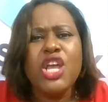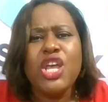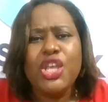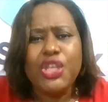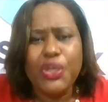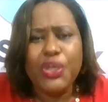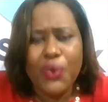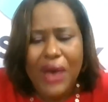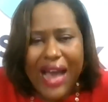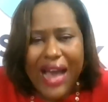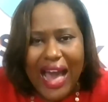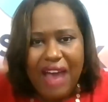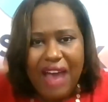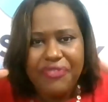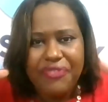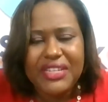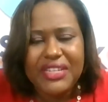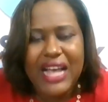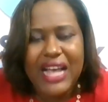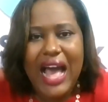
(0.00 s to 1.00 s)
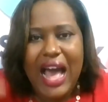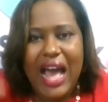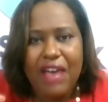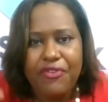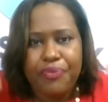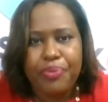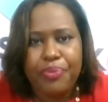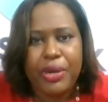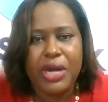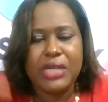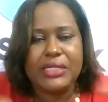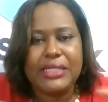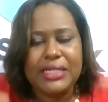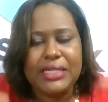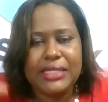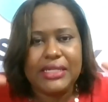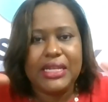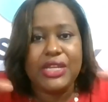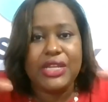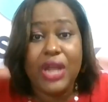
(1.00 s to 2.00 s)
You have to have
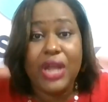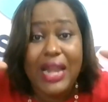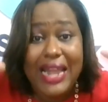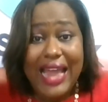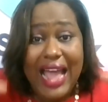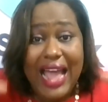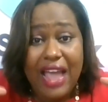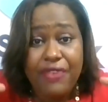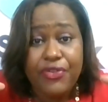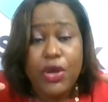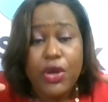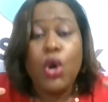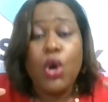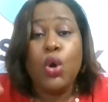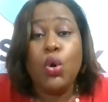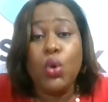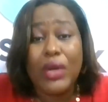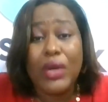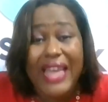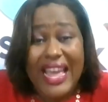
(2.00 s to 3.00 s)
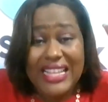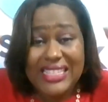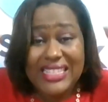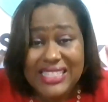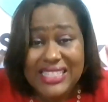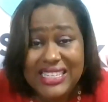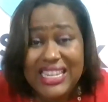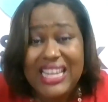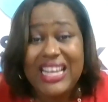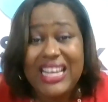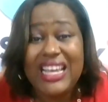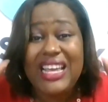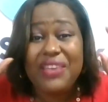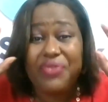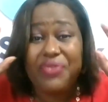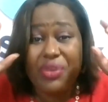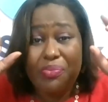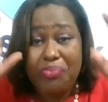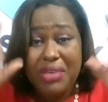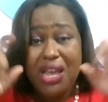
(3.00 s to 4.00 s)
persons in your life who can see
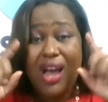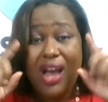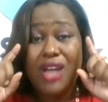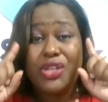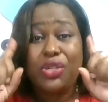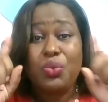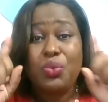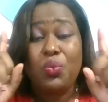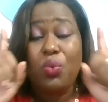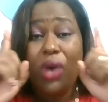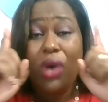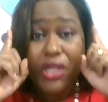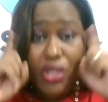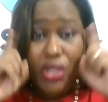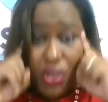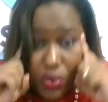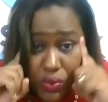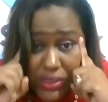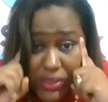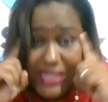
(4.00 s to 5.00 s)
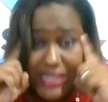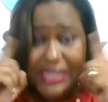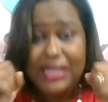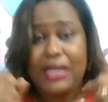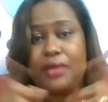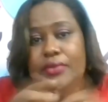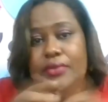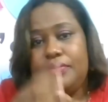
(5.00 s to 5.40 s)
even beyond what you see.